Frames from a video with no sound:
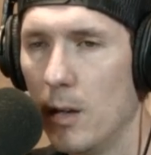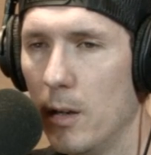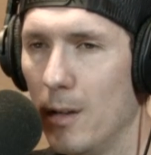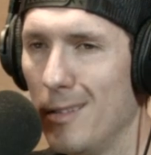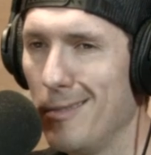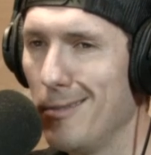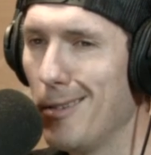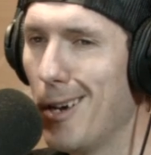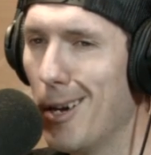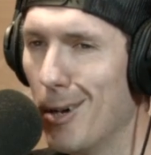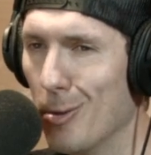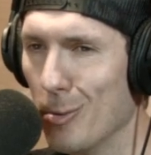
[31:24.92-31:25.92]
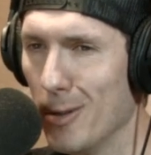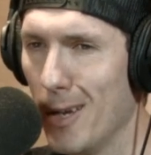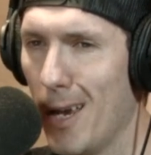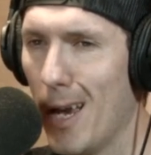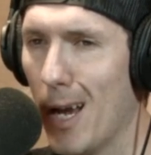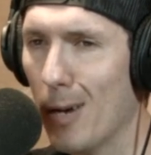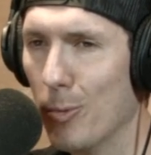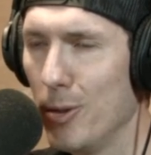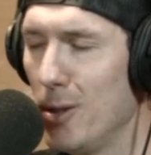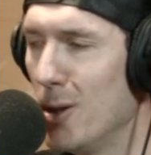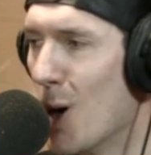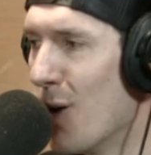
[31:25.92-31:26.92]
Oh yeah. Well,
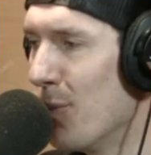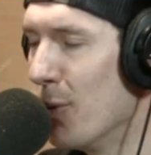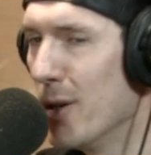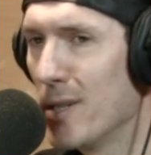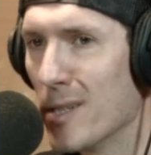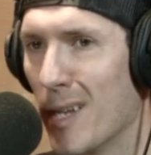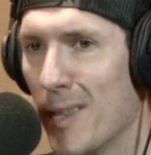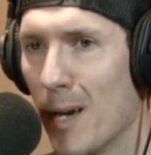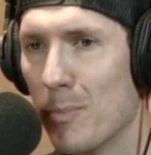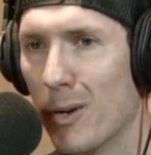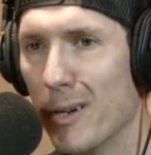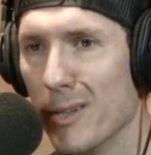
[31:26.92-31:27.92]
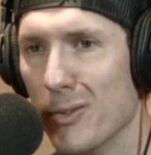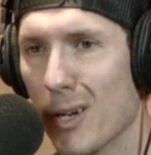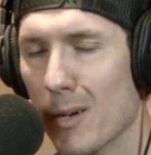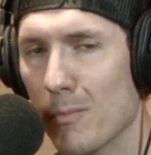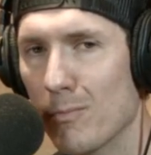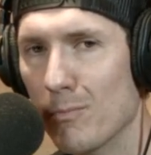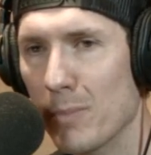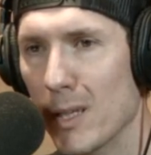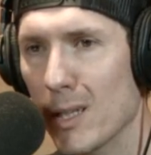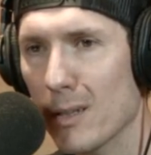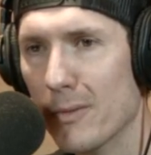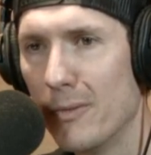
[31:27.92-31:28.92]
if Maurice's at that party, you got a
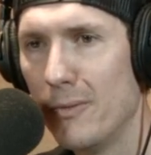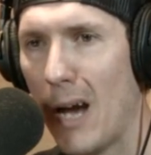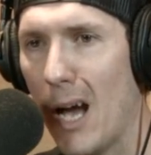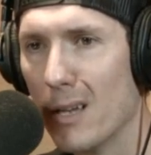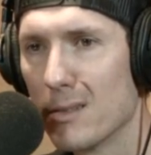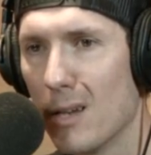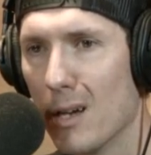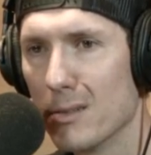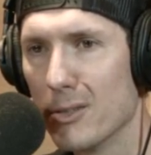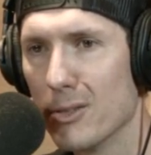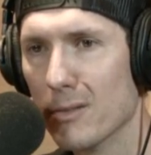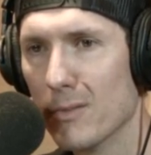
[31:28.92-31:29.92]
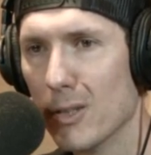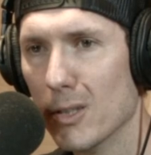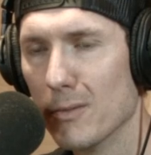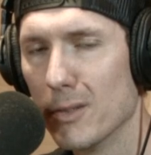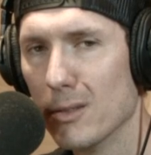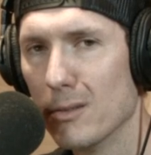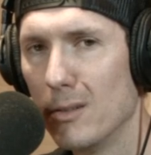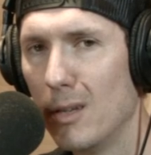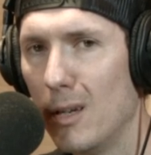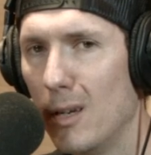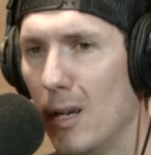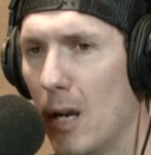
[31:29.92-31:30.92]
big fat sausage involved, dude.
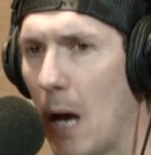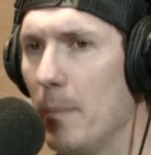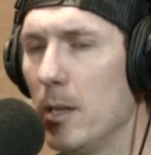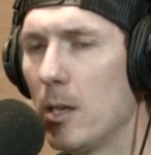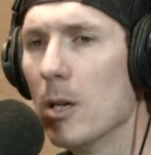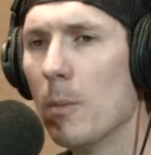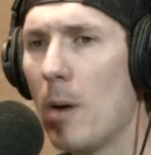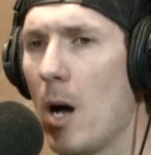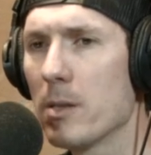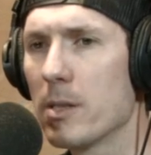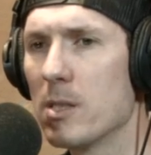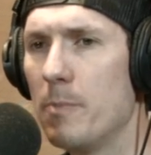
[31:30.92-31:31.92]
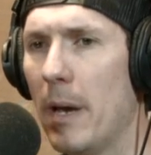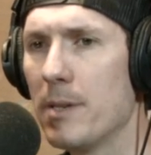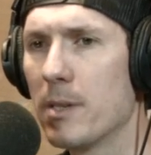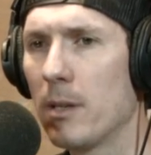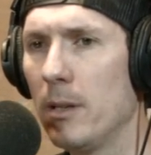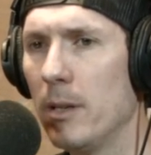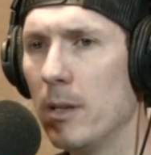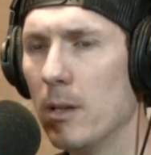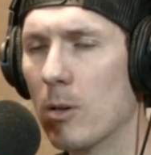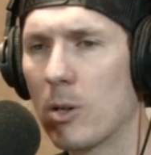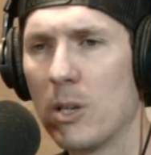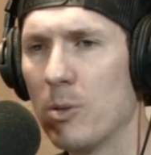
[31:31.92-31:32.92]
Sure, I mean, kielbasa is basically,
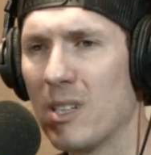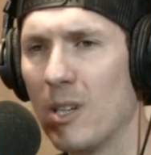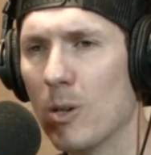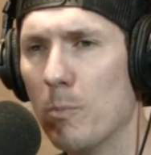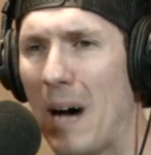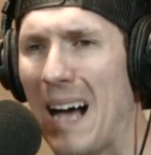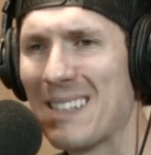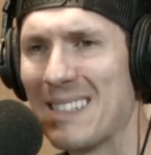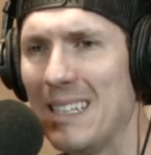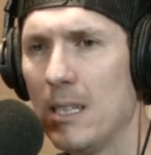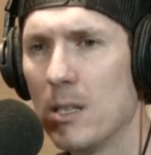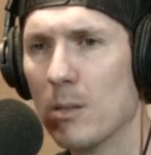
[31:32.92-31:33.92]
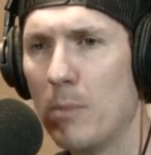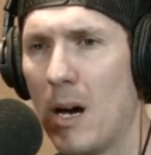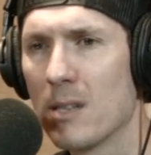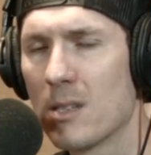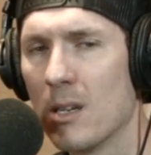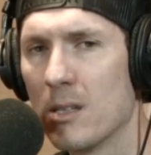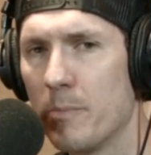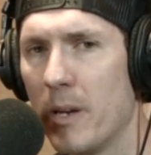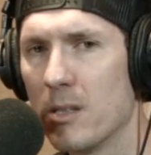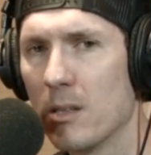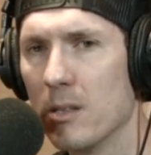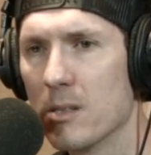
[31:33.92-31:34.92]
or was it kielbasi? Kielbasa is
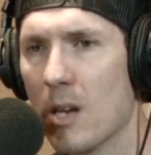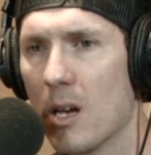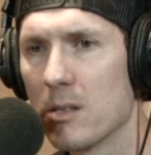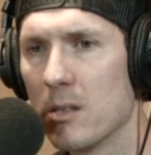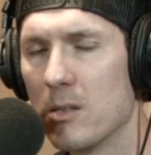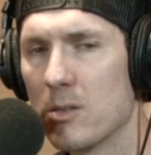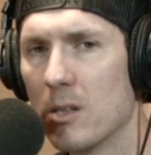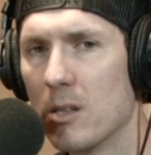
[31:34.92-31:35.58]
basically a sausage.